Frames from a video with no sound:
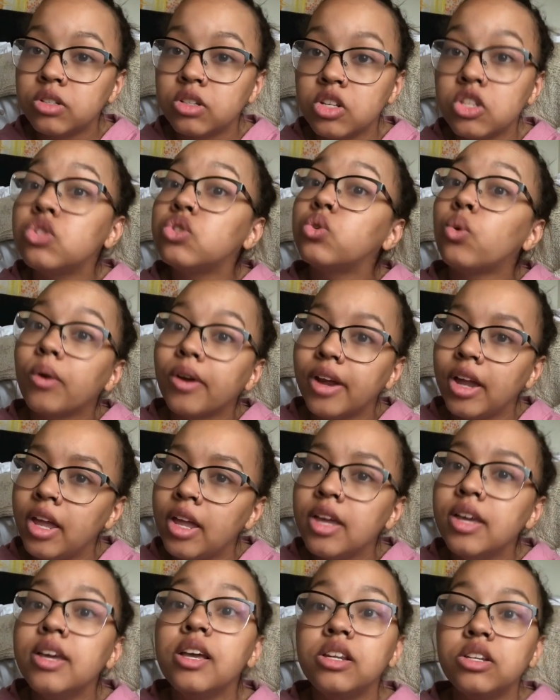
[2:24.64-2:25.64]
this
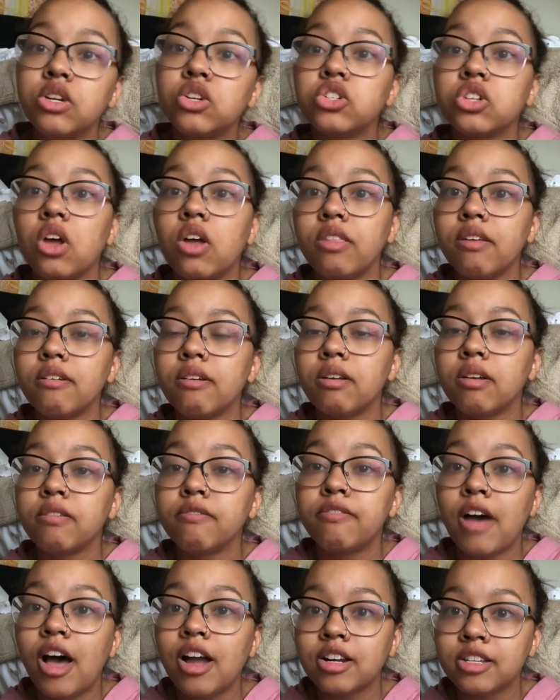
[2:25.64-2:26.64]
story touches on the
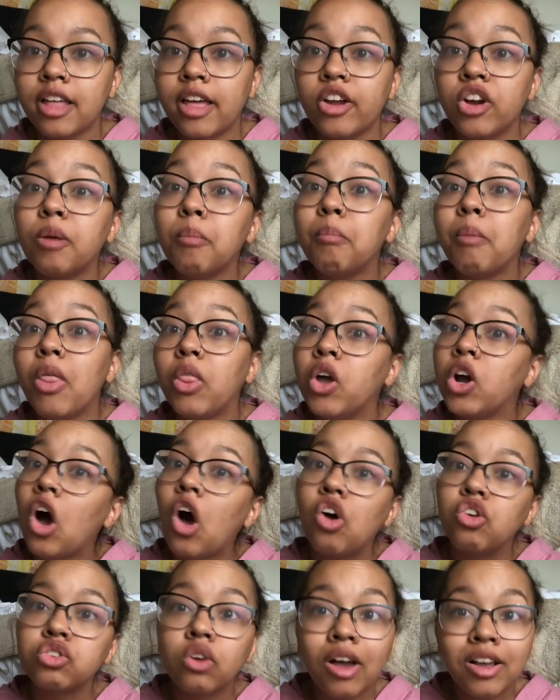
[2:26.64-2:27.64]
fact that her mother
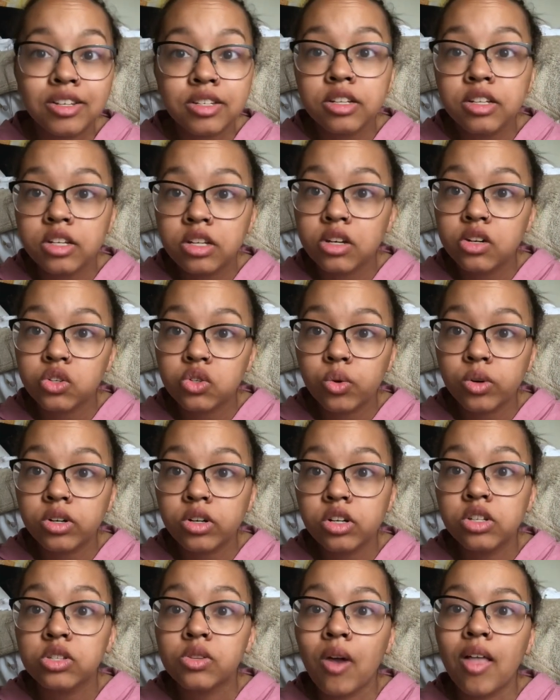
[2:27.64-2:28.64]
also has an eating
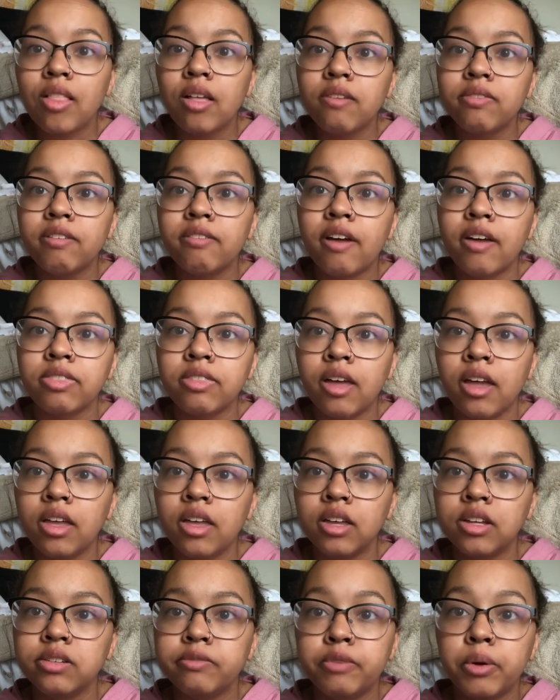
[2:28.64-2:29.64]
disorder, so I love the fact
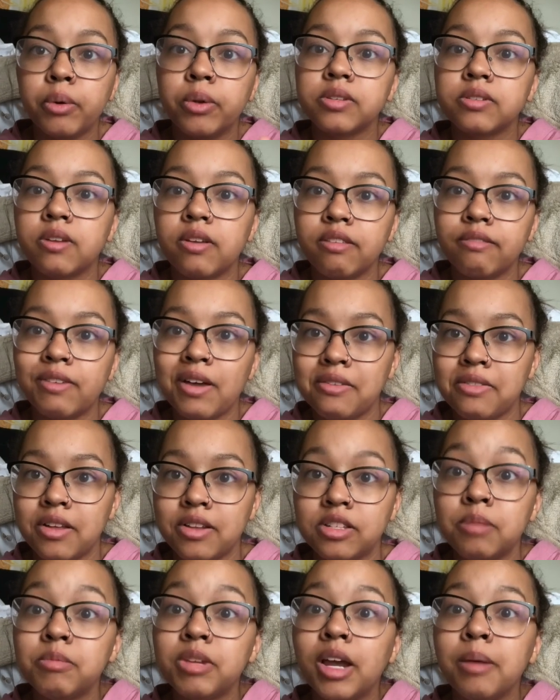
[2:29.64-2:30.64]
that it focused on the fact
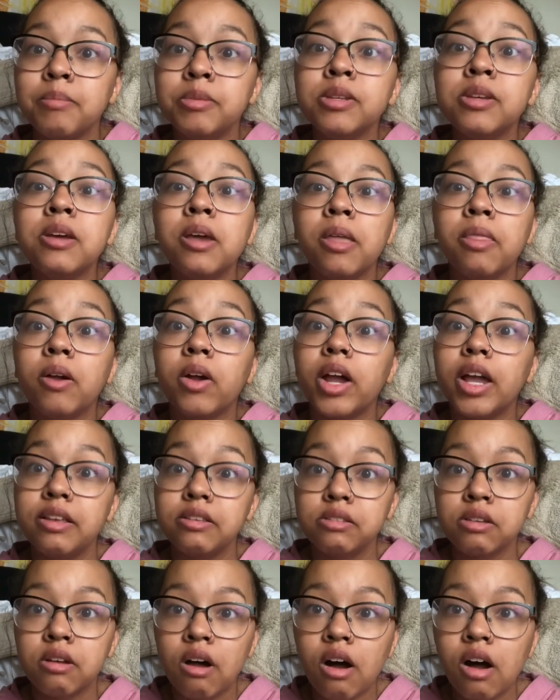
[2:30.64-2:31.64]
that sometimes there
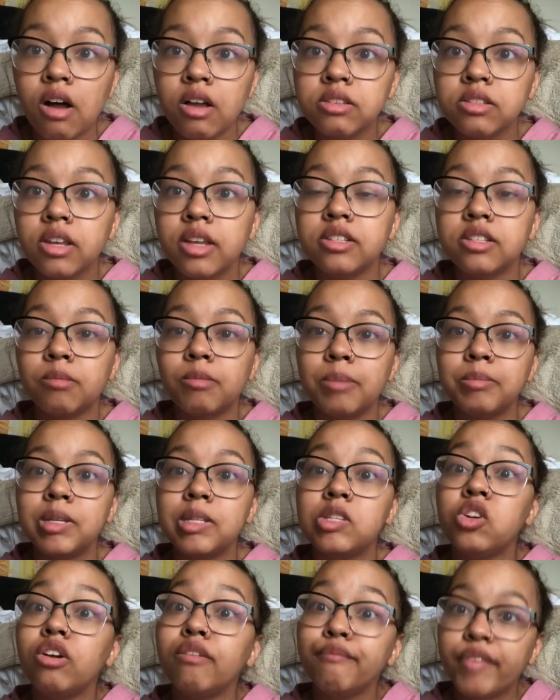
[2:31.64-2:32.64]
is a cause and sometimes
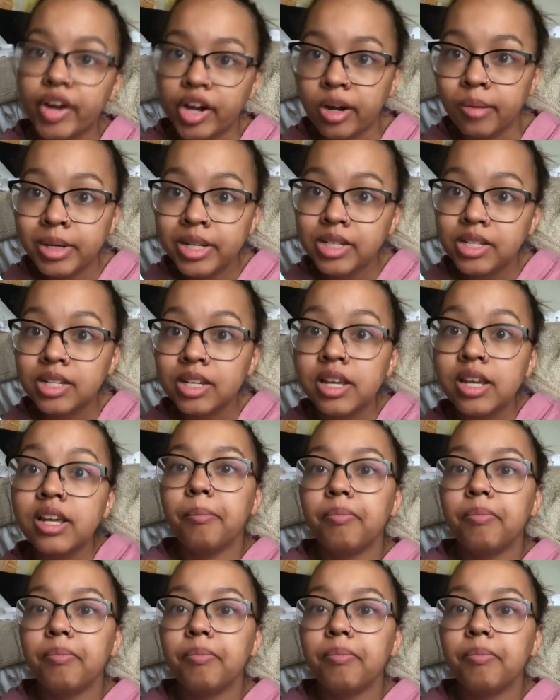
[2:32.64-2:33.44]
it's your environment,